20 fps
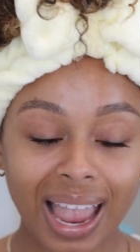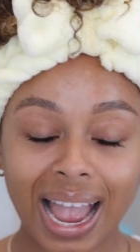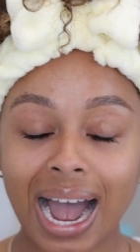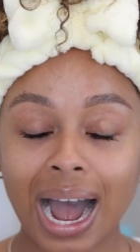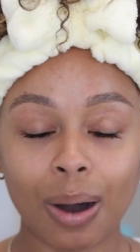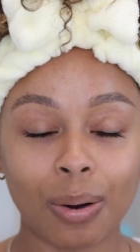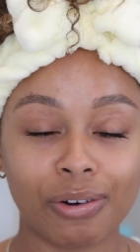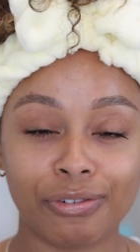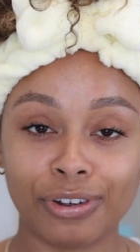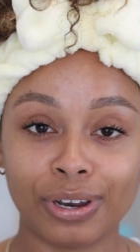
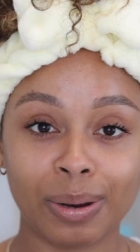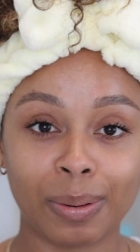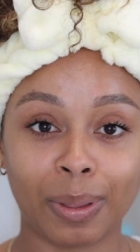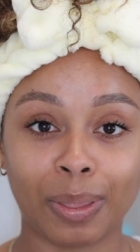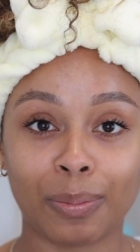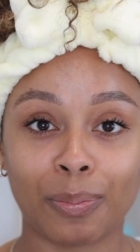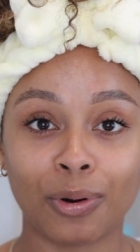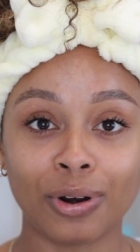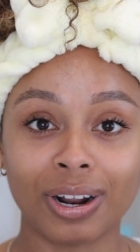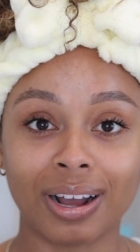how I feel
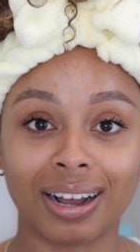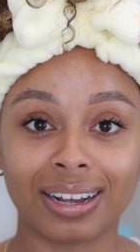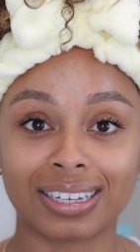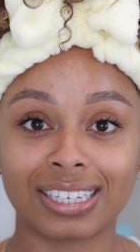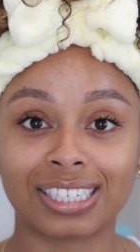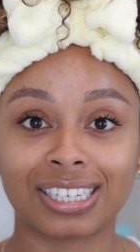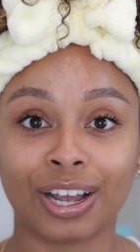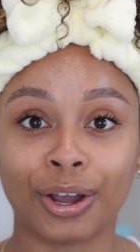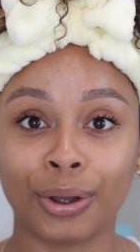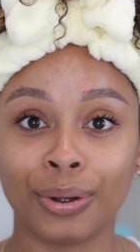about the
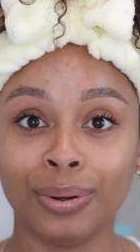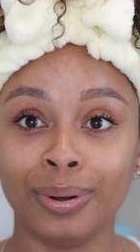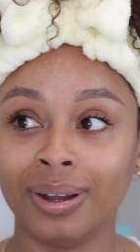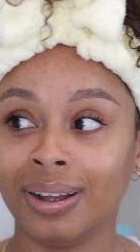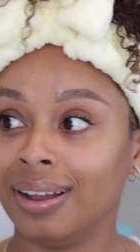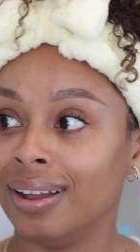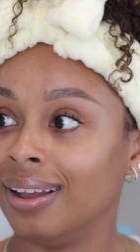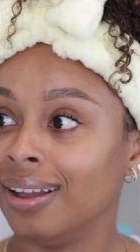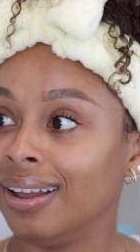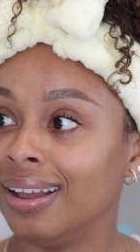product. So
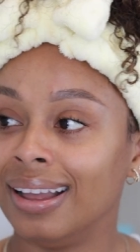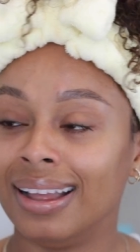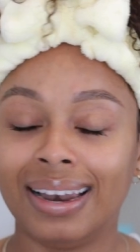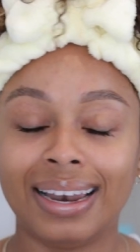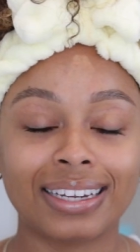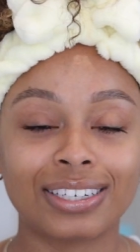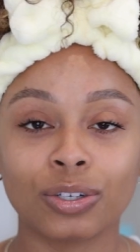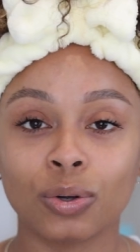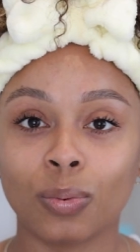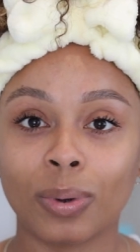
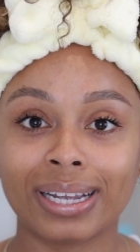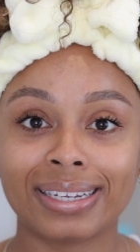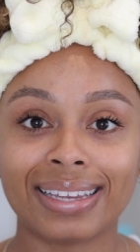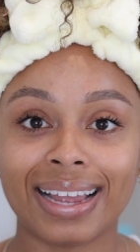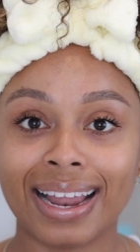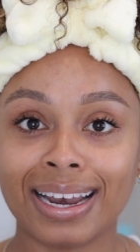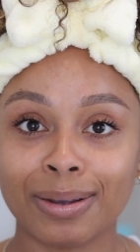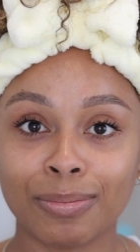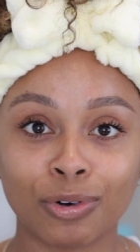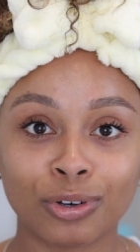let's not waste
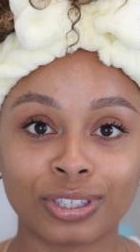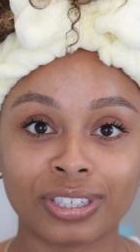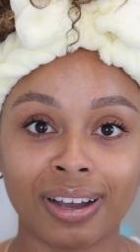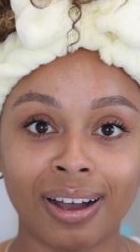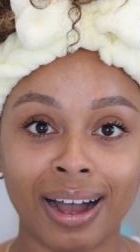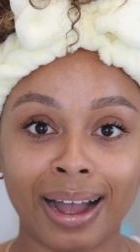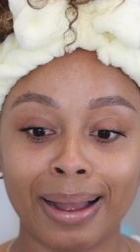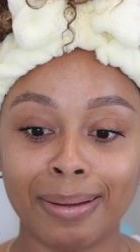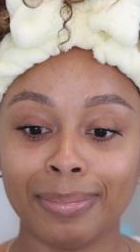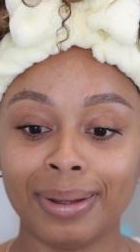any more
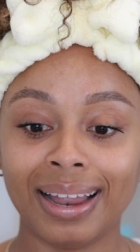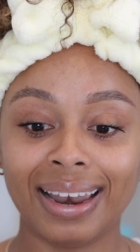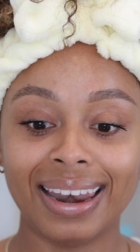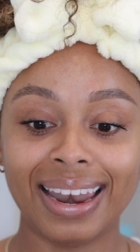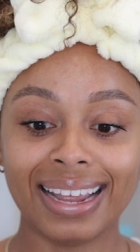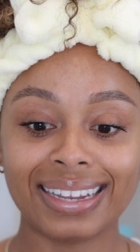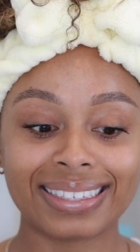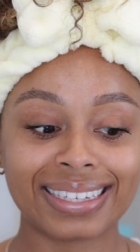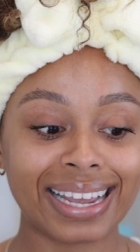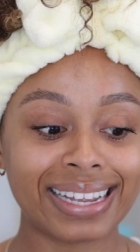time.
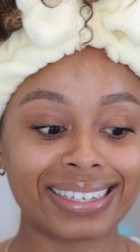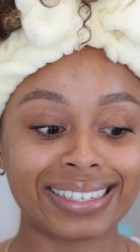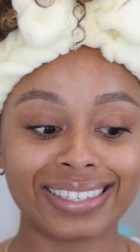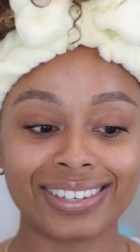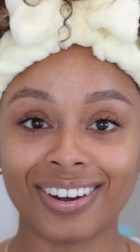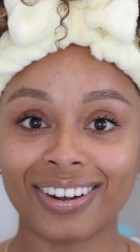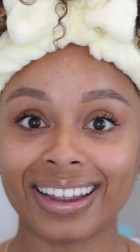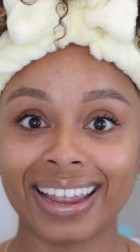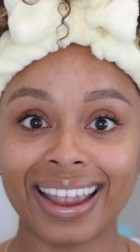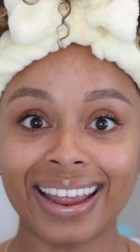Let's get
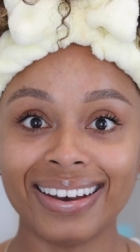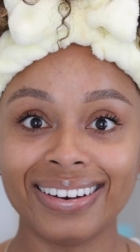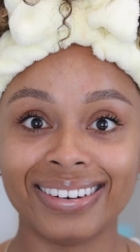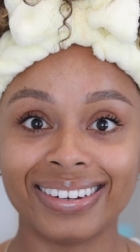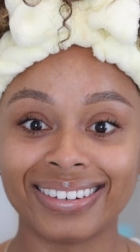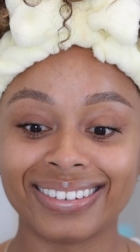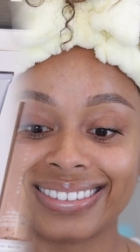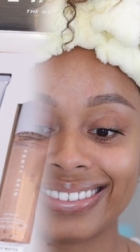stuck in.